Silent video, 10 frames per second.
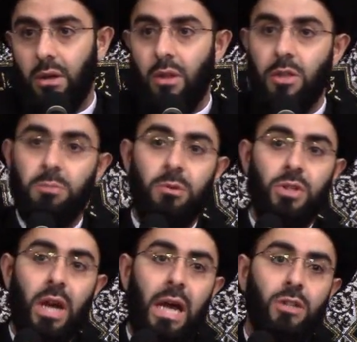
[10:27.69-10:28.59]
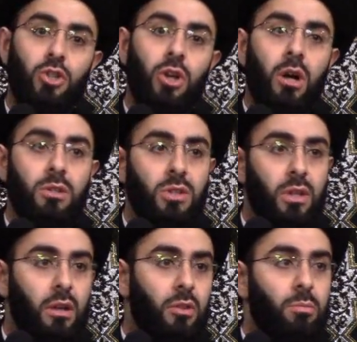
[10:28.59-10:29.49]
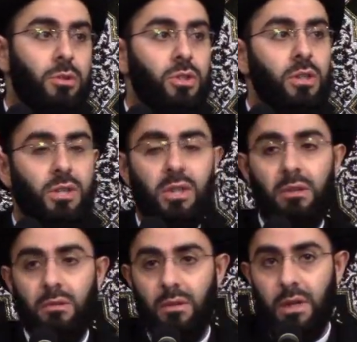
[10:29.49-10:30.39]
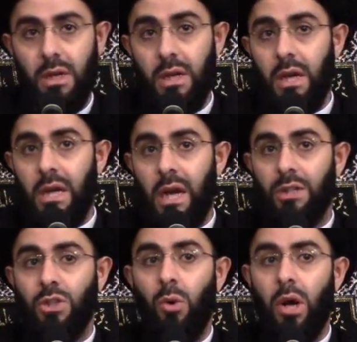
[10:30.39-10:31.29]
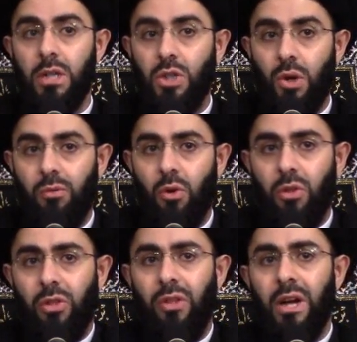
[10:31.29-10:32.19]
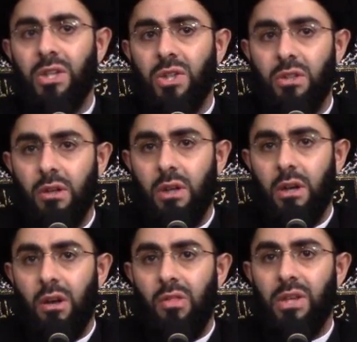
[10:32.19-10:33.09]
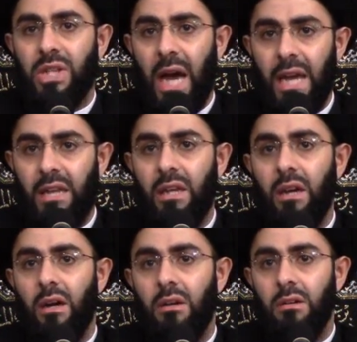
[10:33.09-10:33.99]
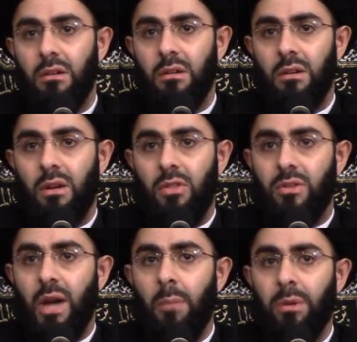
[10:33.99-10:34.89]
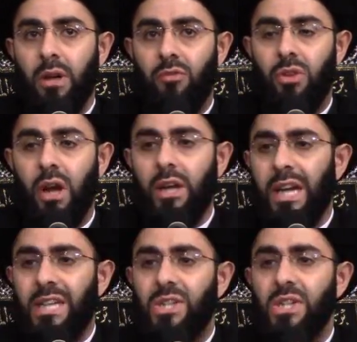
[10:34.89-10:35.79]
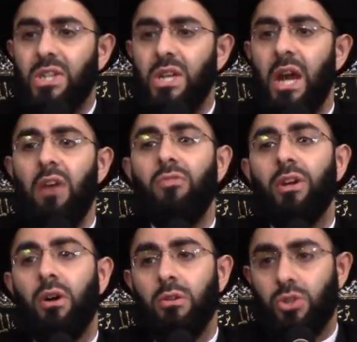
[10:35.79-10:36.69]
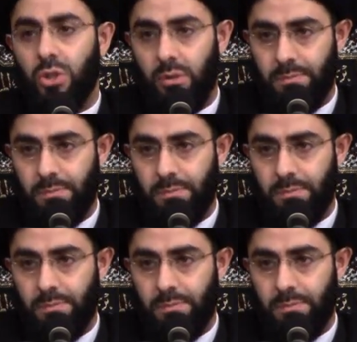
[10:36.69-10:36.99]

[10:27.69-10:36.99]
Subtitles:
This person has chance, another person doesn't. And so on and so forth. Thus, this idea, the topic of luck exists in every culture.